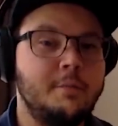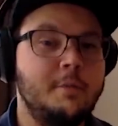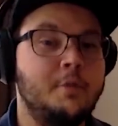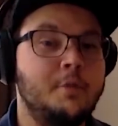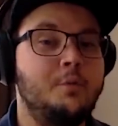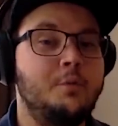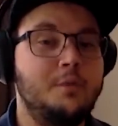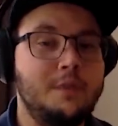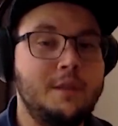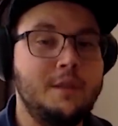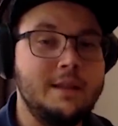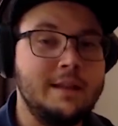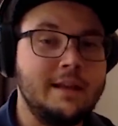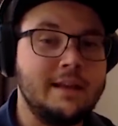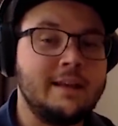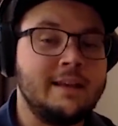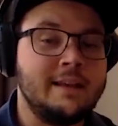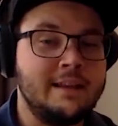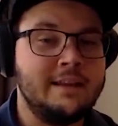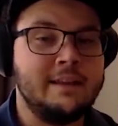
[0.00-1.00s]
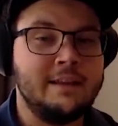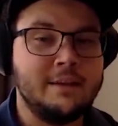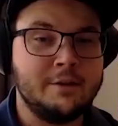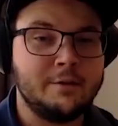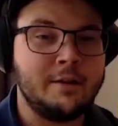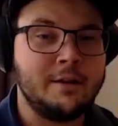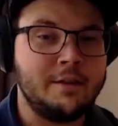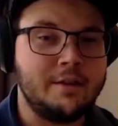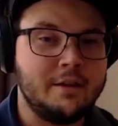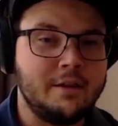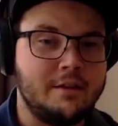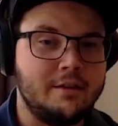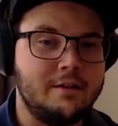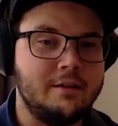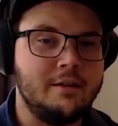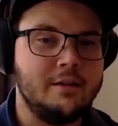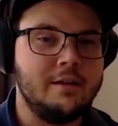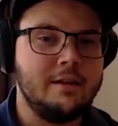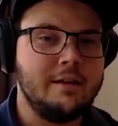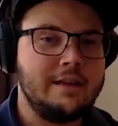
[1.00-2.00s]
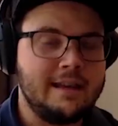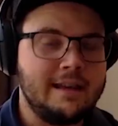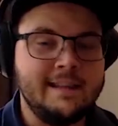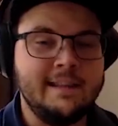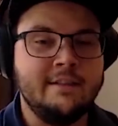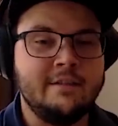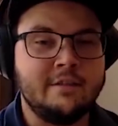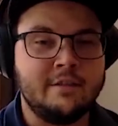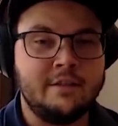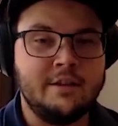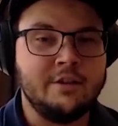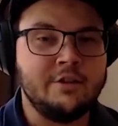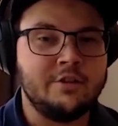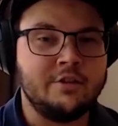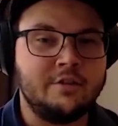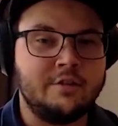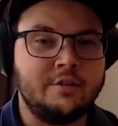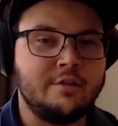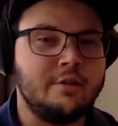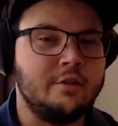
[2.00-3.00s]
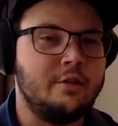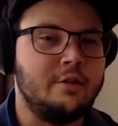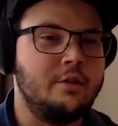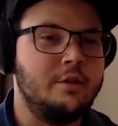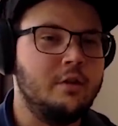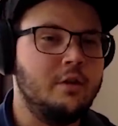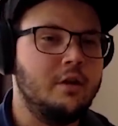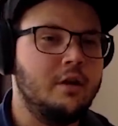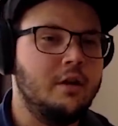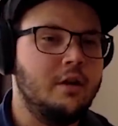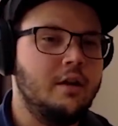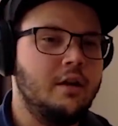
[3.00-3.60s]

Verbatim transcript: but really like killing it right now in these conditions. So